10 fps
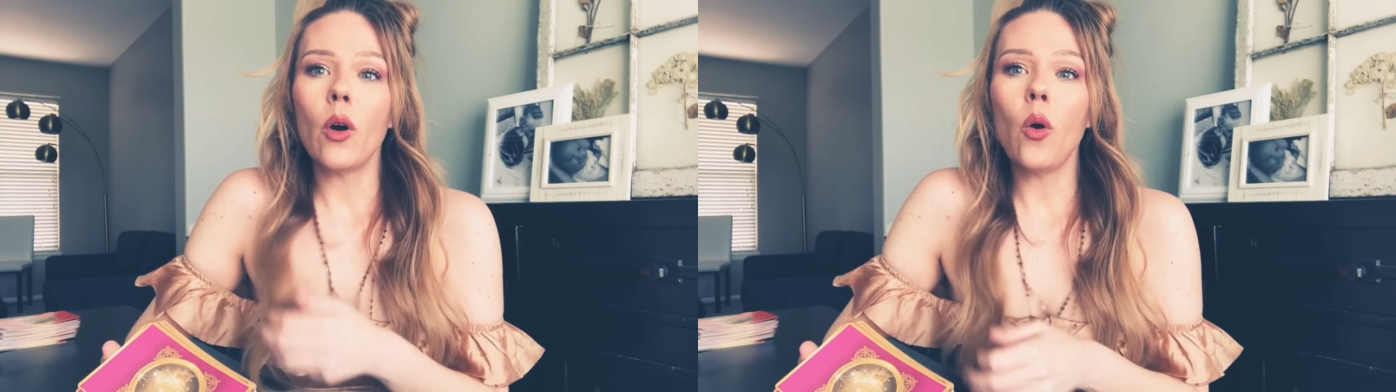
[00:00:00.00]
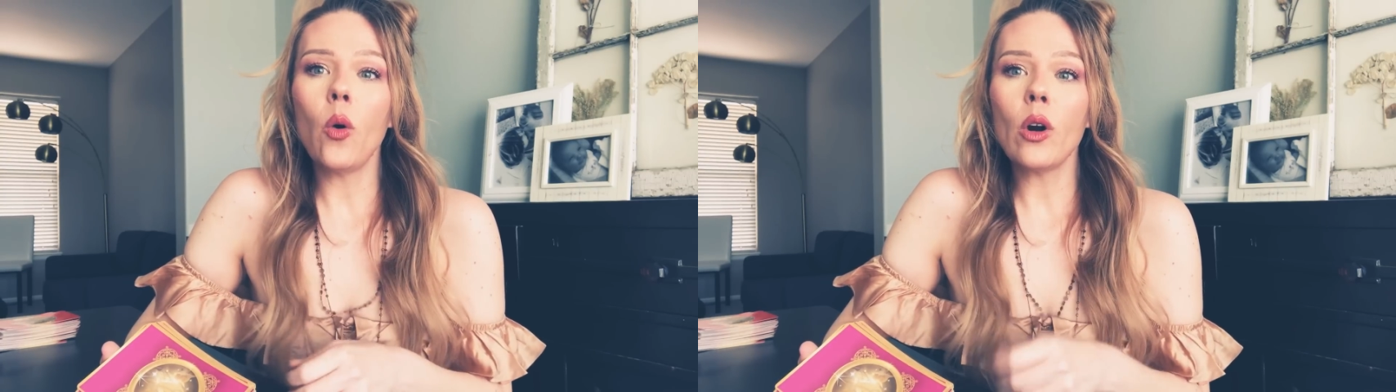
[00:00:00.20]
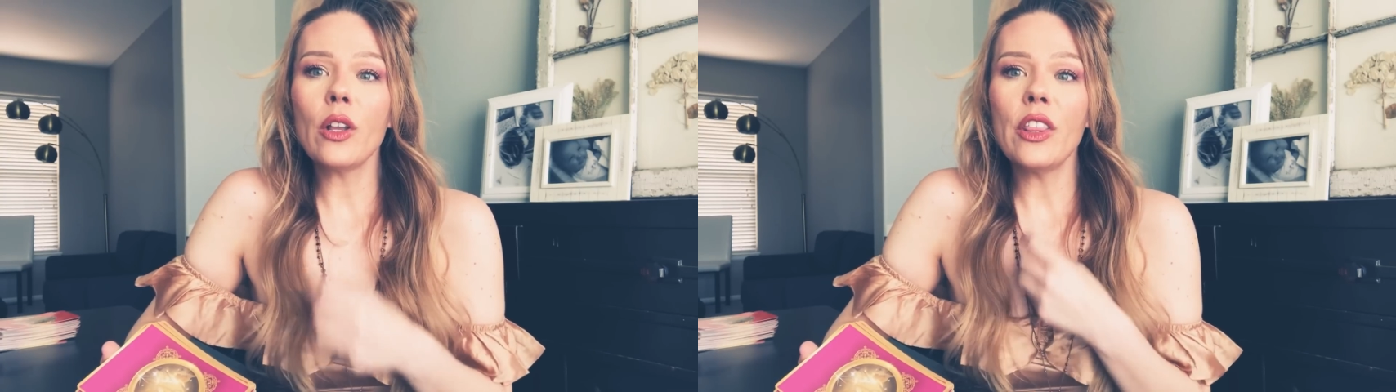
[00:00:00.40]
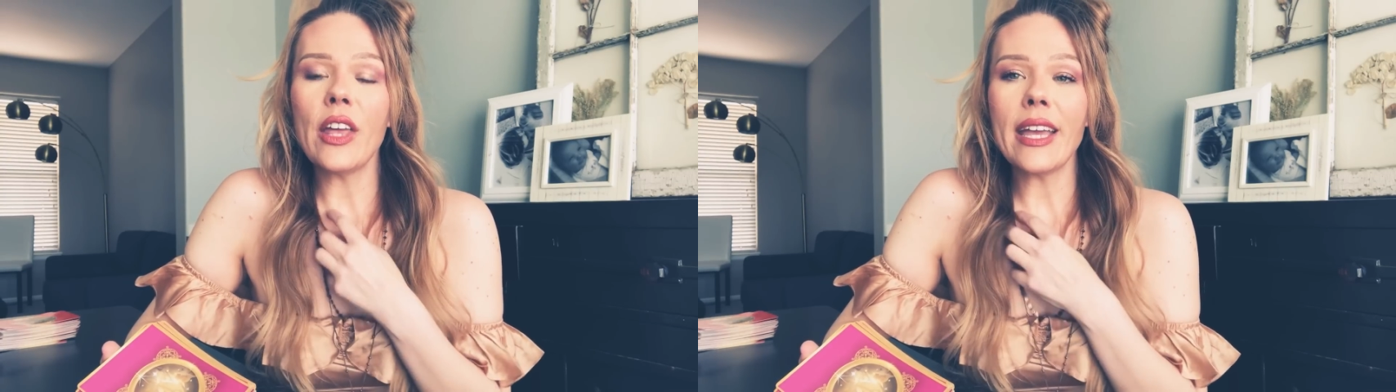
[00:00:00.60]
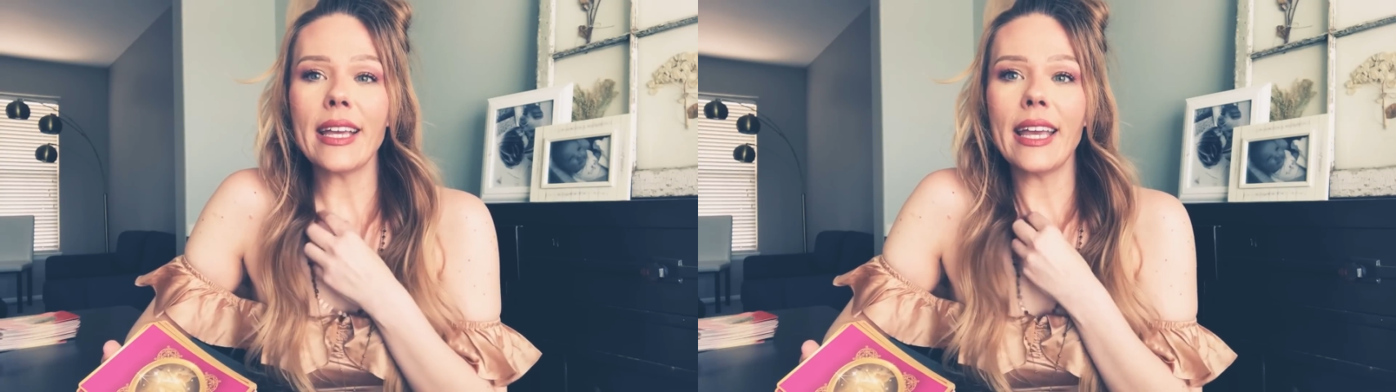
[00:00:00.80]
or
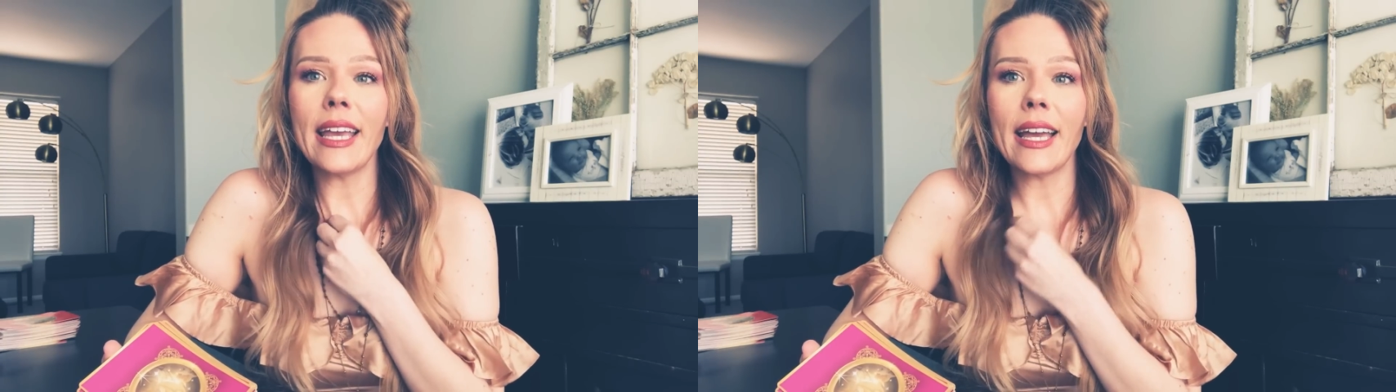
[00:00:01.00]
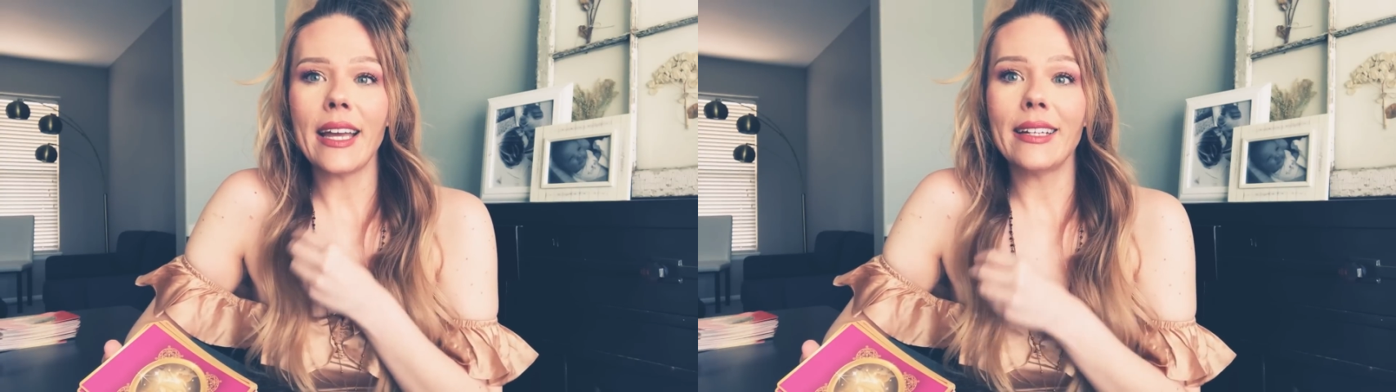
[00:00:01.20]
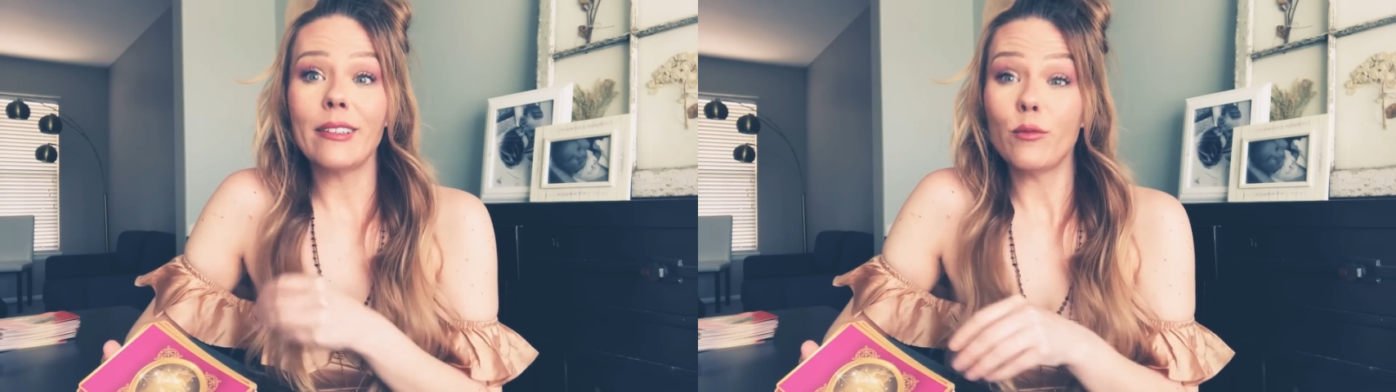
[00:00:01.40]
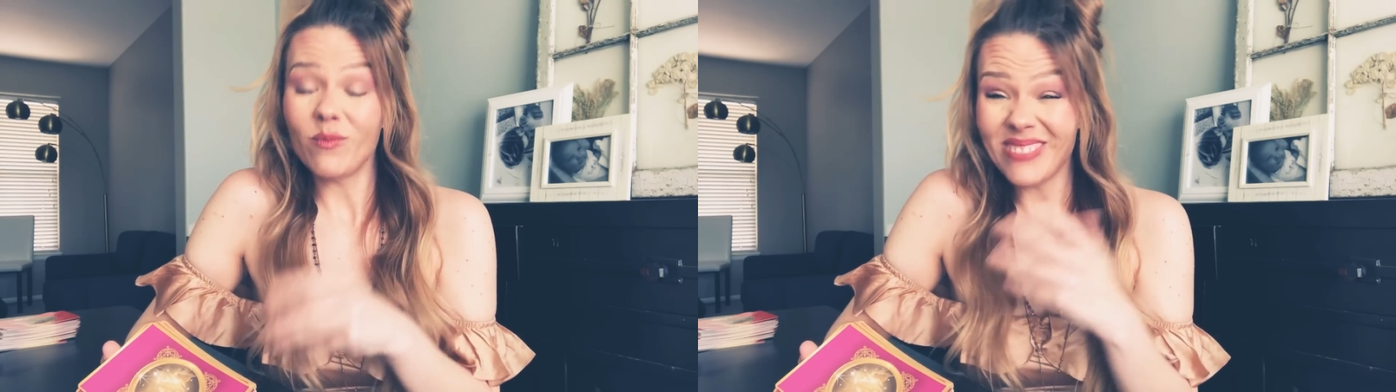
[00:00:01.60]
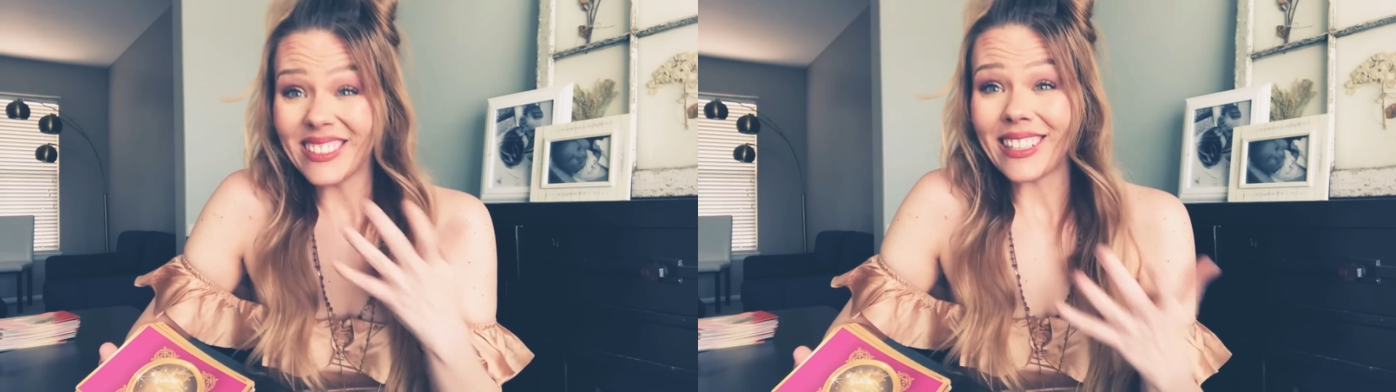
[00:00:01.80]
they can
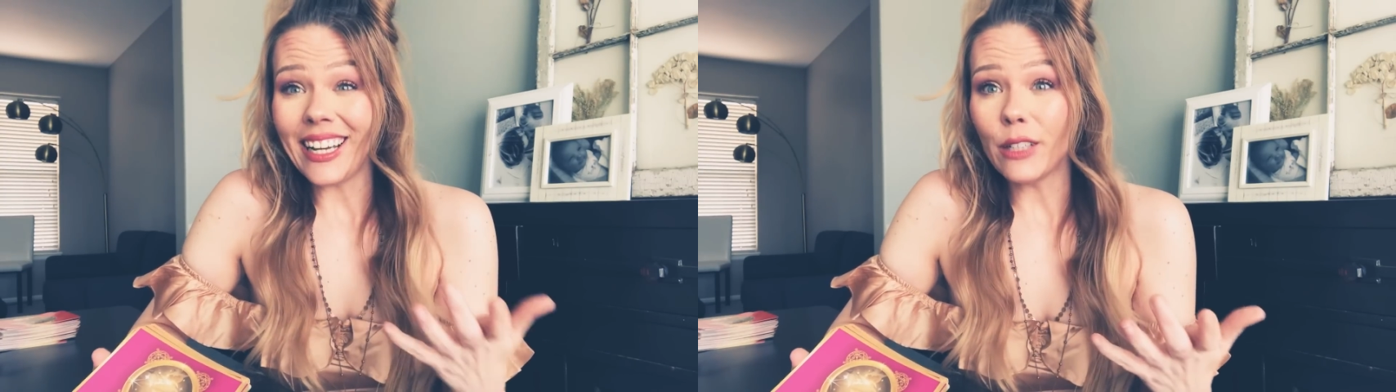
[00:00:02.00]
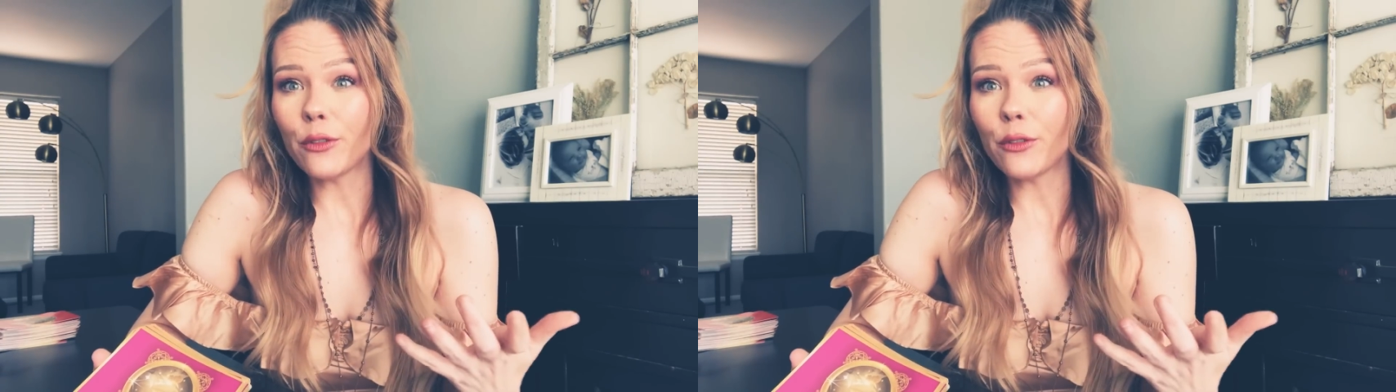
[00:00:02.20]
kind